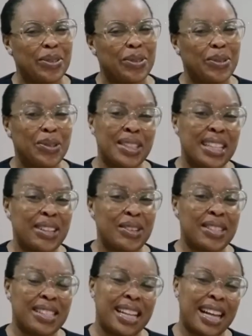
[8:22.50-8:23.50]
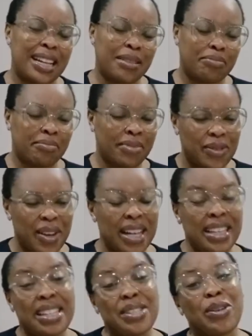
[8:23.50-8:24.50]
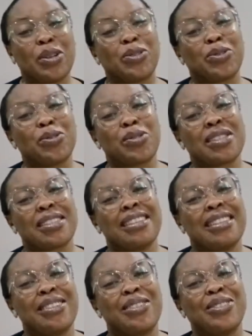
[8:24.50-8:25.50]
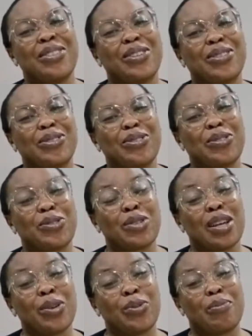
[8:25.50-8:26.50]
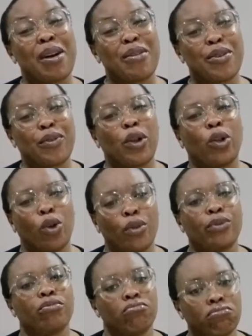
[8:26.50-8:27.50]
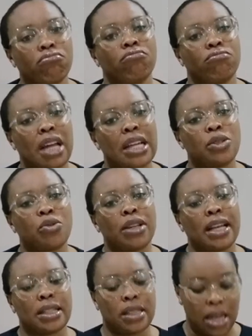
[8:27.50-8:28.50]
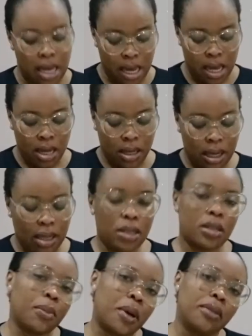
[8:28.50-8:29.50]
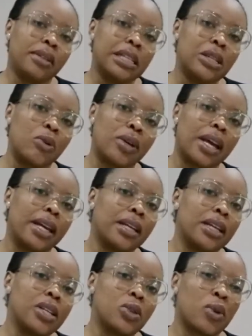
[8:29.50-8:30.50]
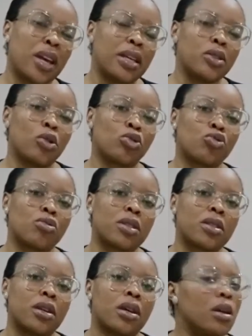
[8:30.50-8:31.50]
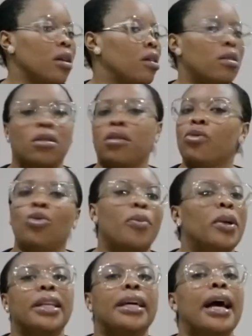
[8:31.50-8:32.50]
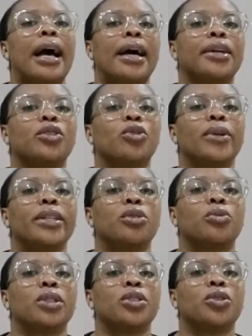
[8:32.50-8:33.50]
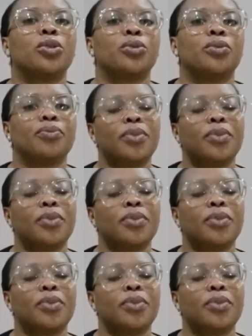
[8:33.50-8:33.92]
You know, you tell us that, well, it's your truth. Own your truth. You say you marry for love. That's what mine is. Yes, but it's okay, it's your truth. Nobody can argue it with you.